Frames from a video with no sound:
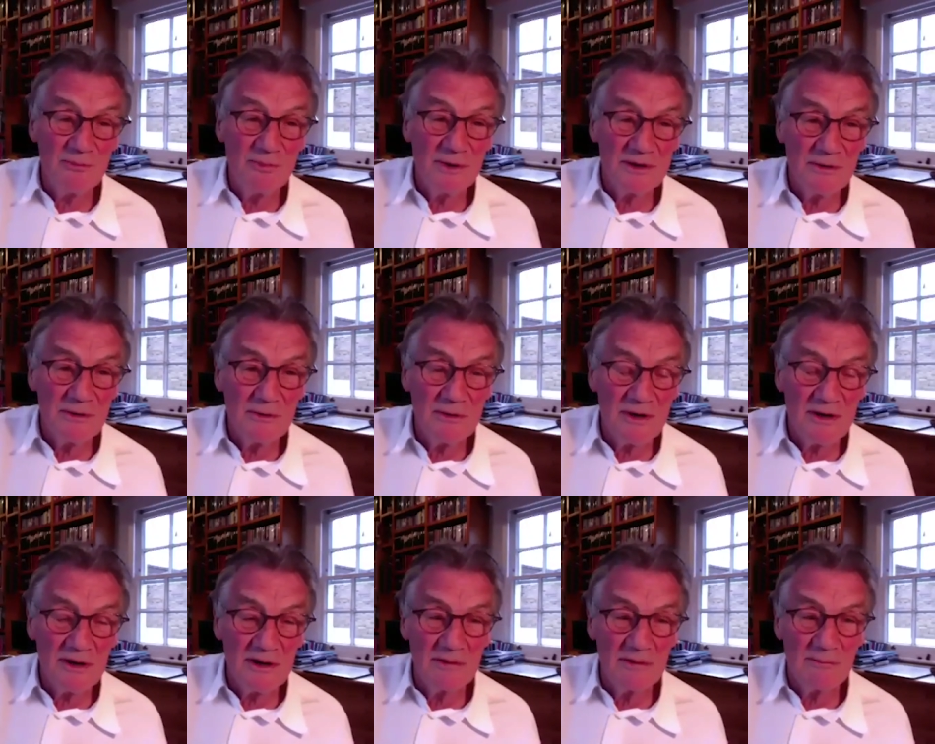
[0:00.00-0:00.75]
but you
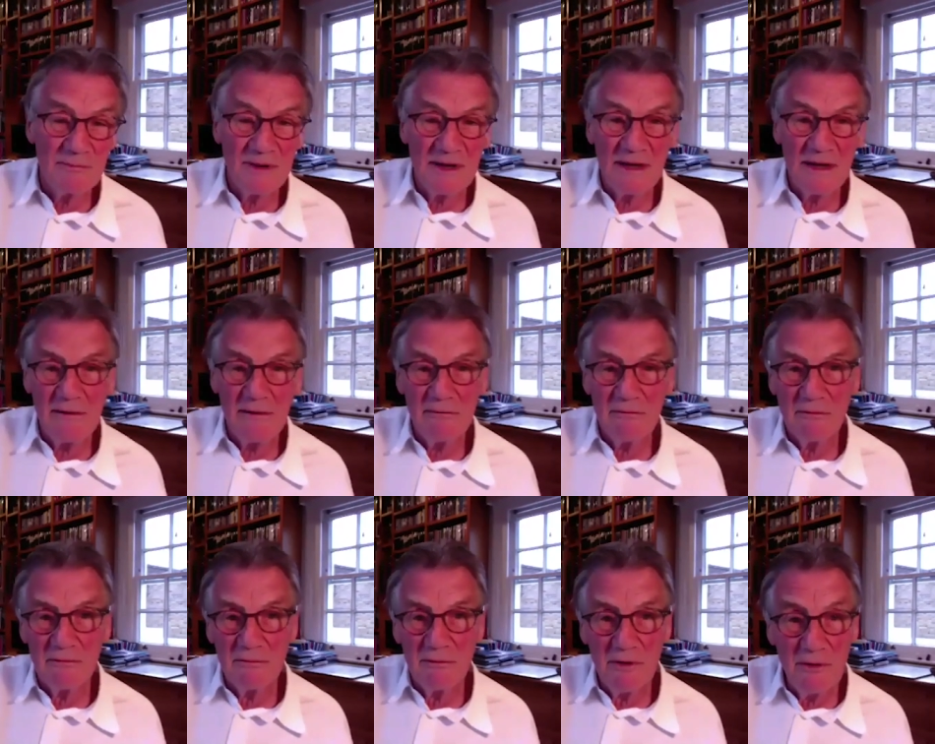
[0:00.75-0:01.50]
can't be
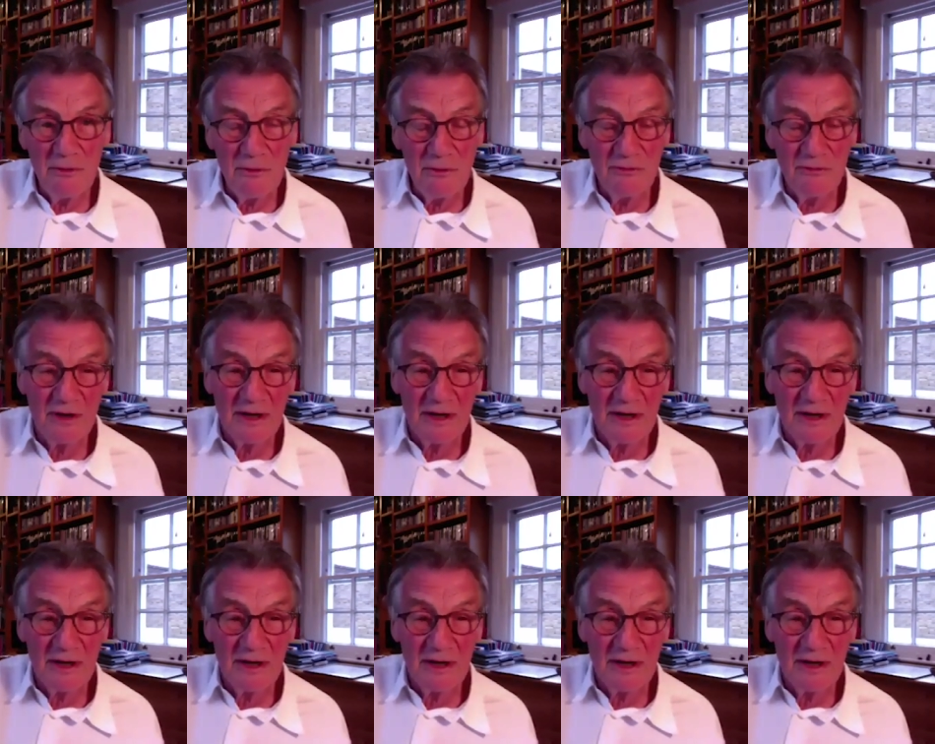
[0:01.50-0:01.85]
rude.